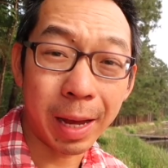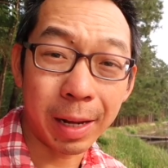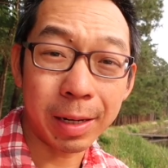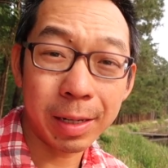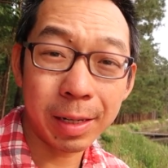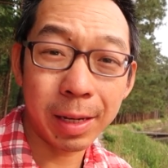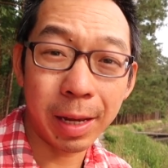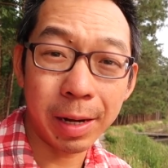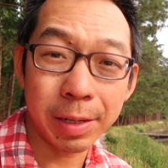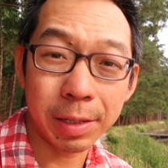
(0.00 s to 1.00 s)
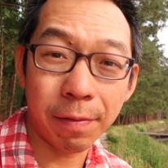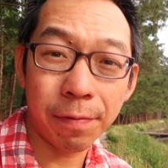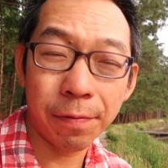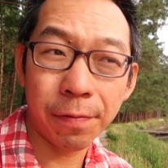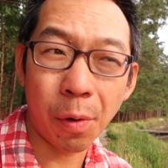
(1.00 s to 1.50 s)
me that it is the
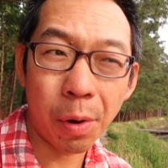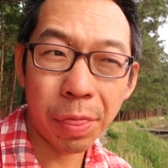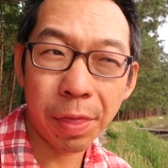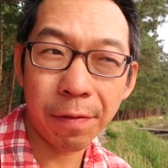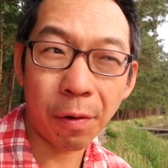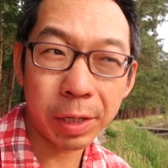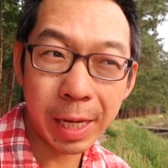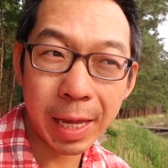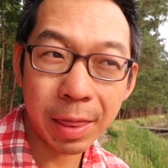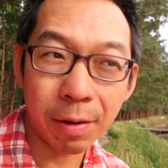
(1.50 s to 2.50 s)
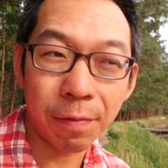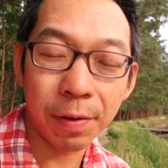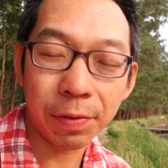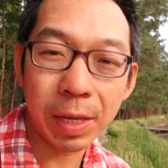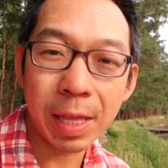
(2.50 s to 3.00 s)
14th or
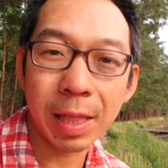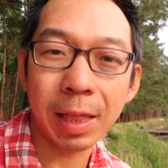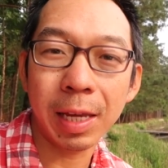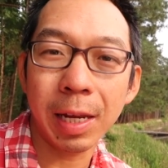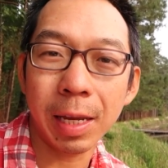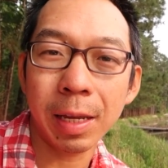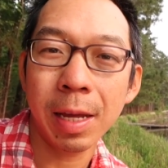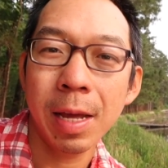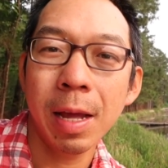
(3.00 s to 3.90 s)
15th leading